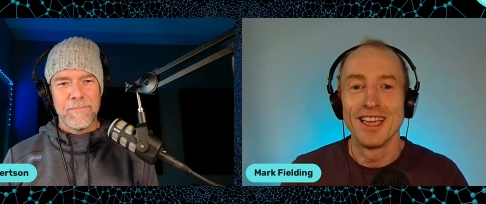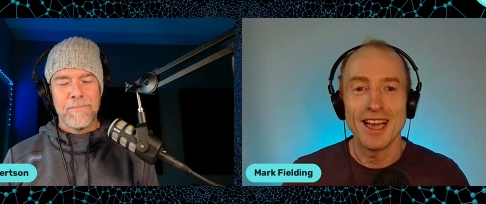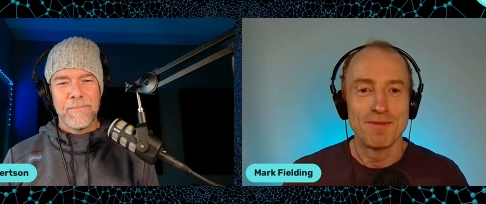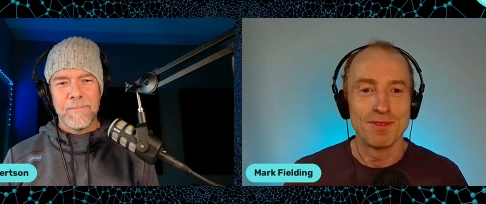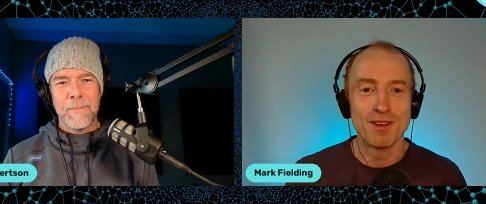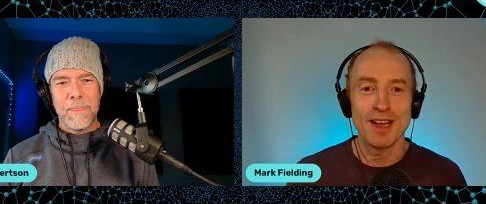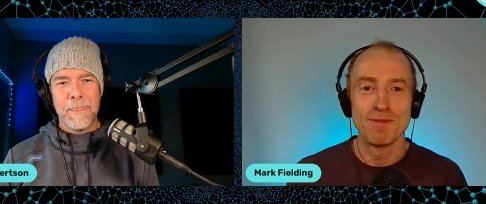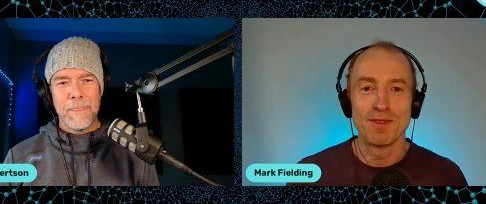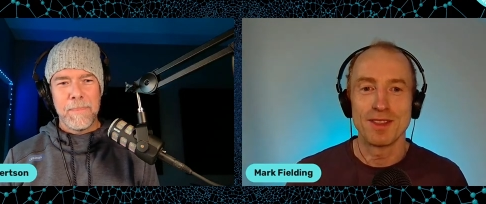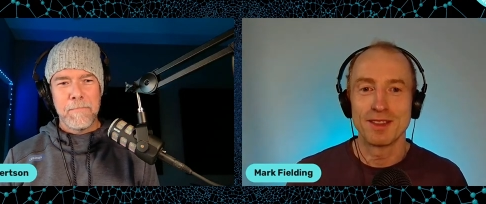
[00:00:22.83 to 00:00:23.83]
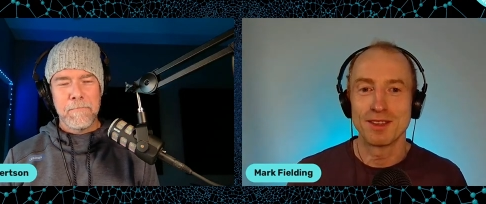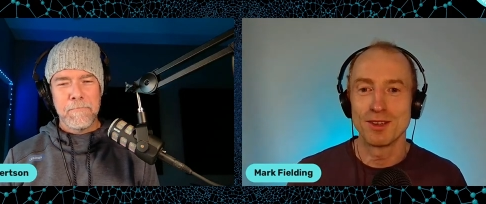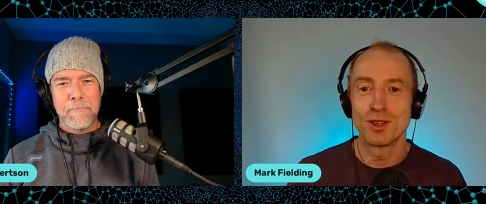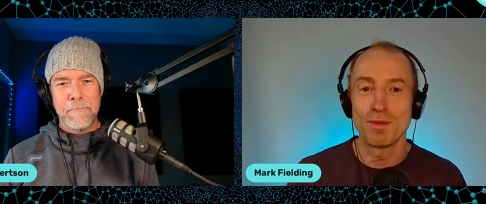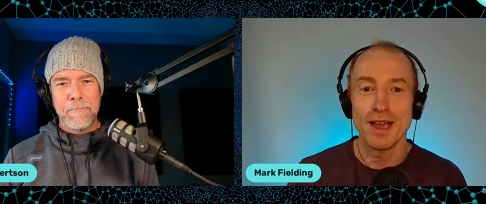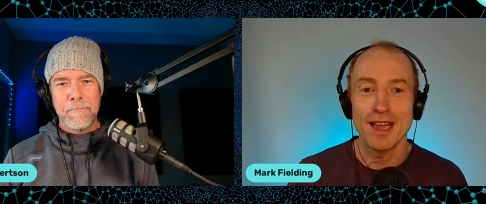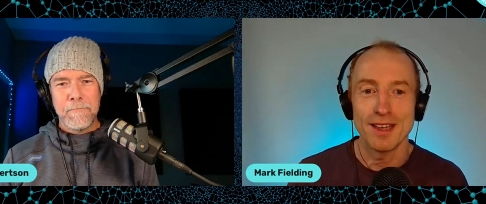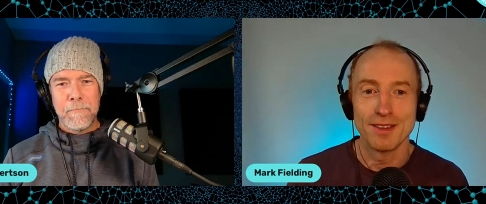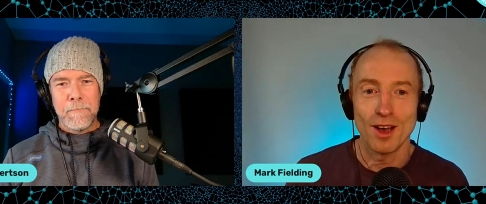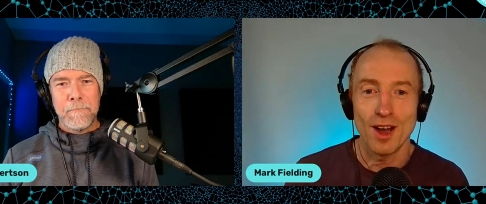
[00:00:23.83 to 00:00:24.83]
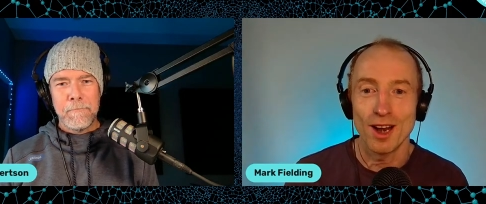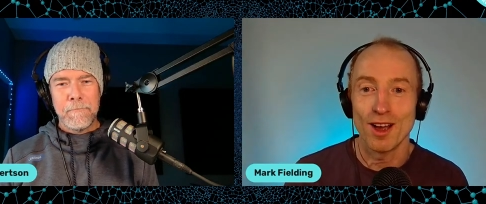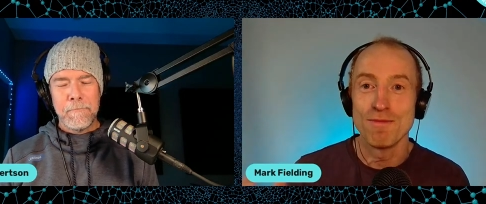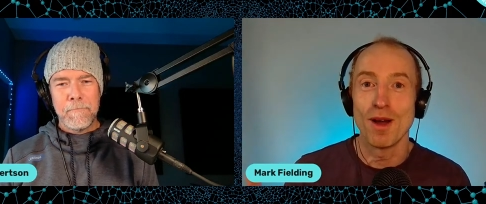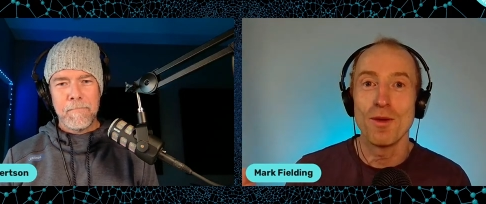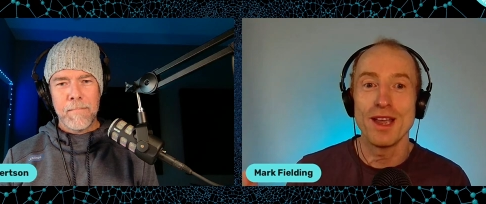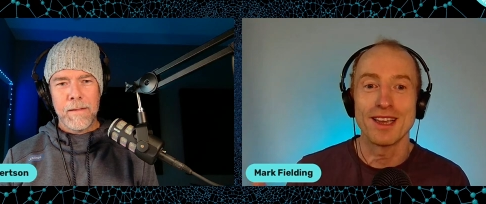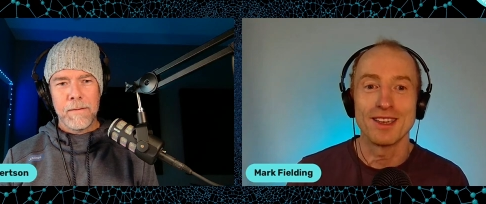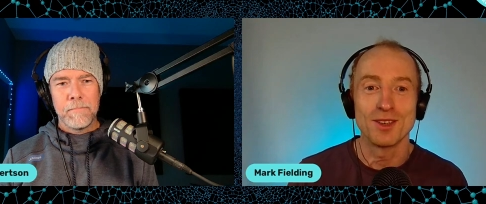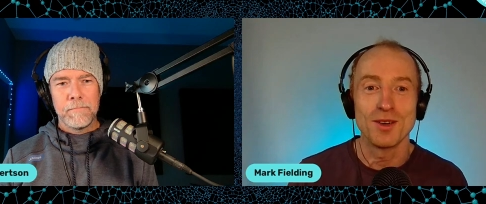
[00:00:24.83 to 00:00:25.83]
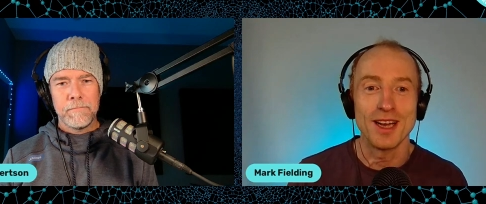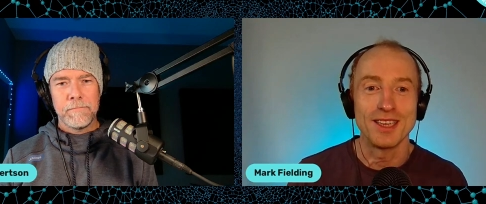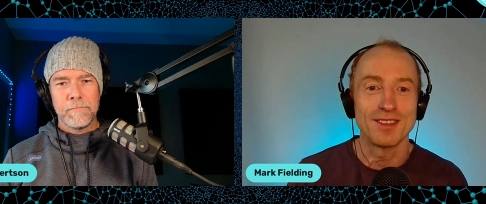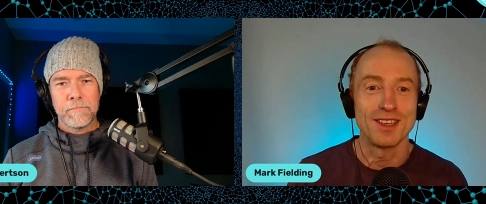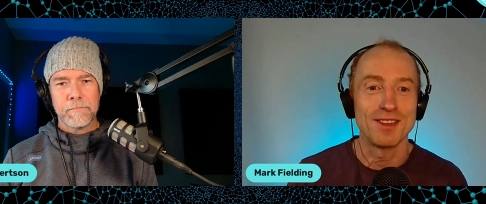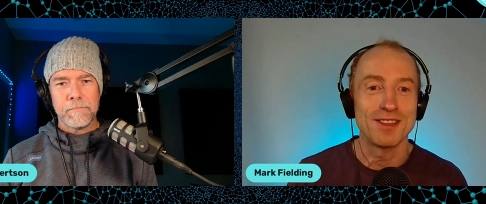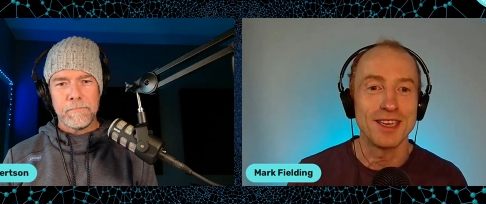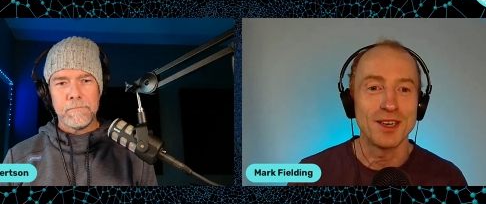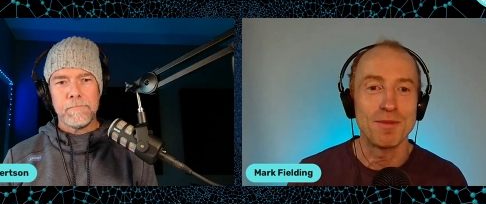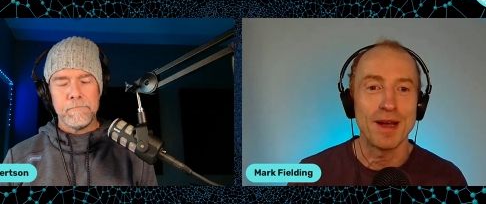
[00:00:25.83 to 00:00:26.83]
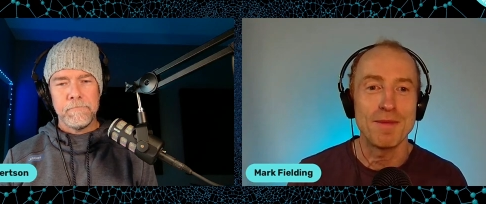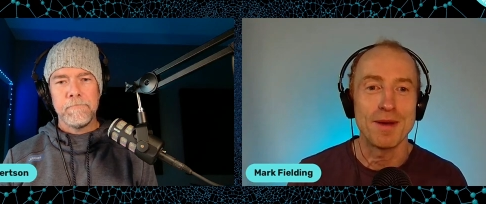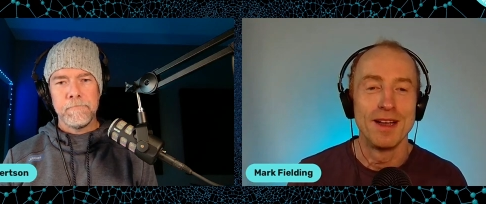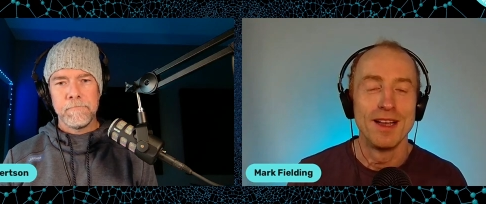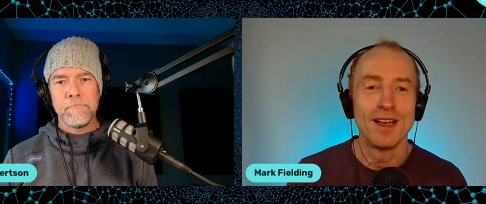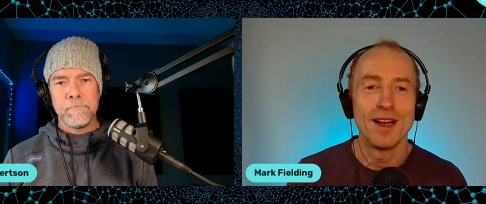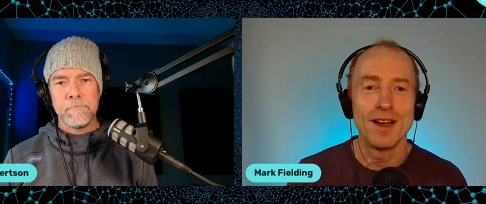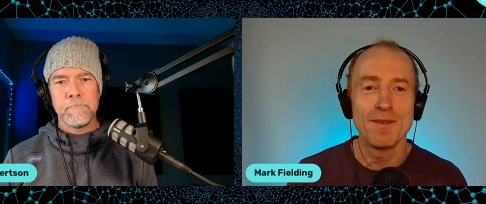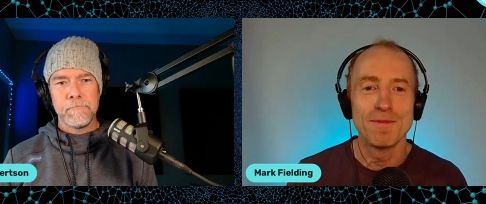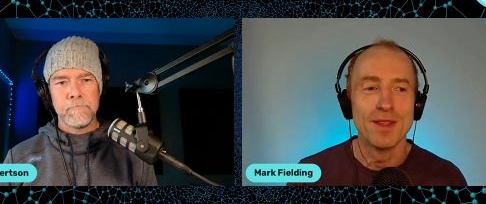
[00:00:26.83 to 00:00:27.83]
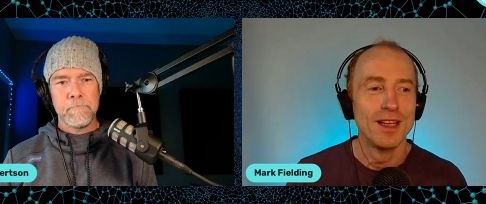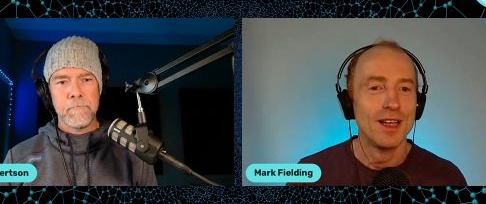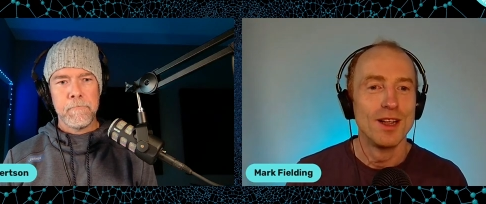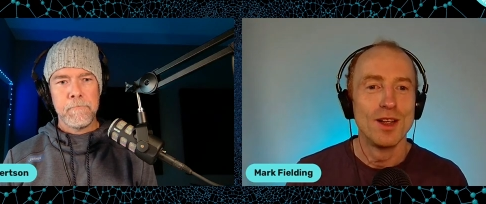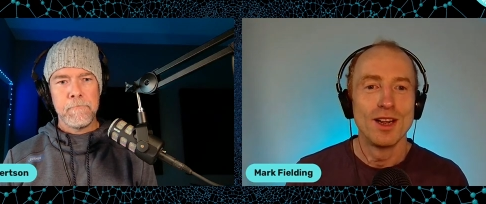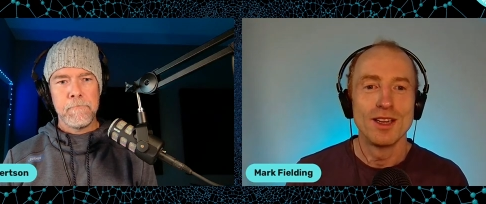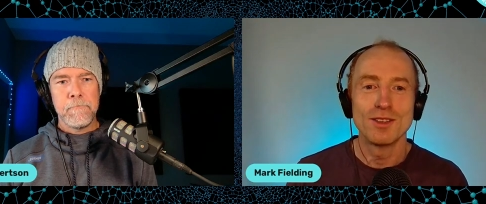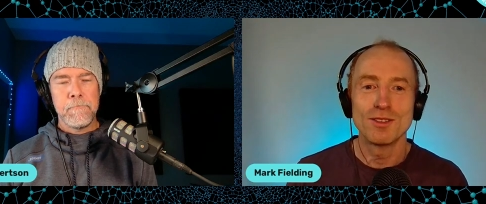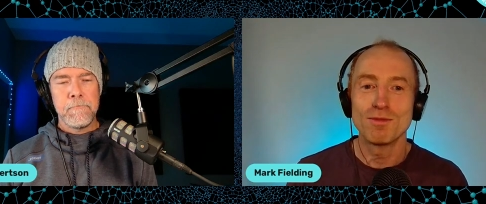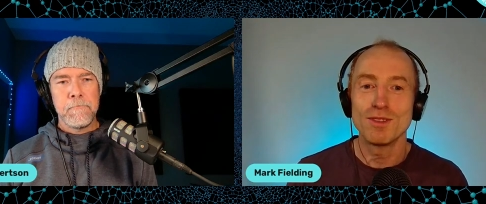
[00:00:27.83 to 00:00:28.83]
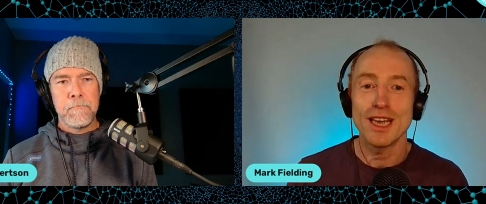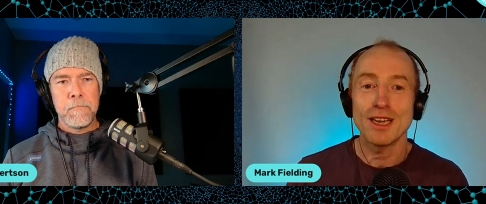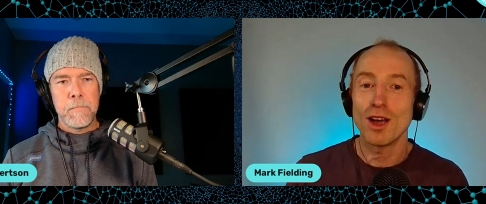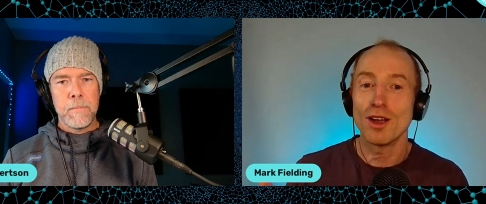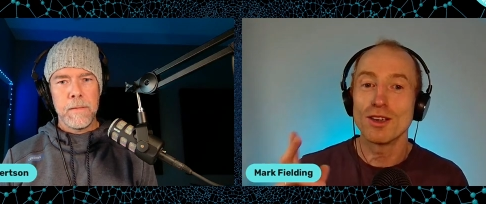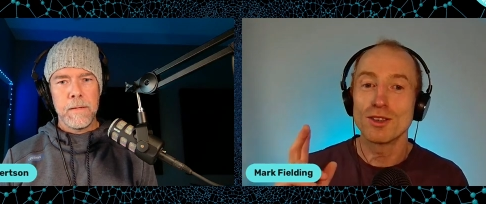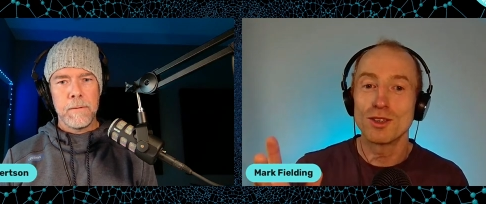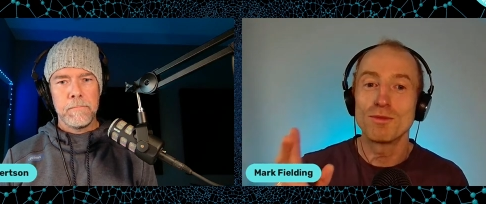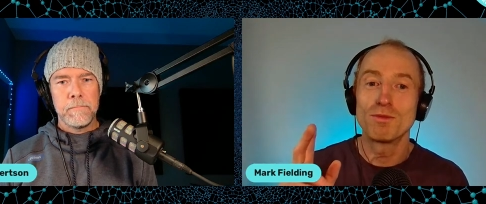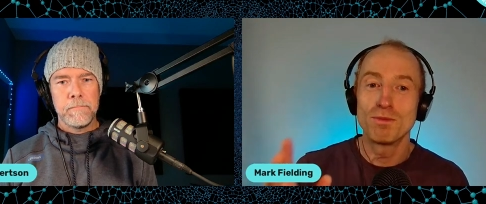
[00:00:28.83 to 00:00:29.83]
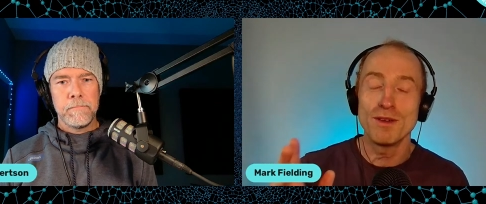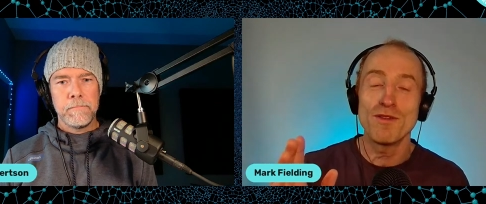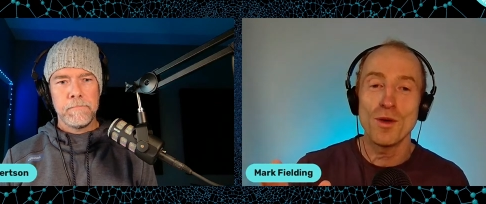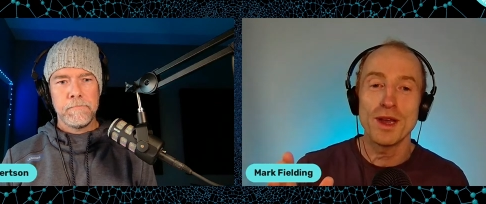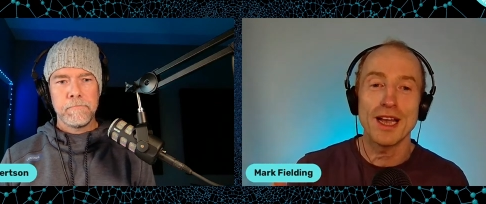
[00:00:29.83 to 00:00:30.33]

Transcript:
Speaker 1: Yeah, great. Good to be here. The highlight of my week, as always, the Thinking on Paper. Yeah, before we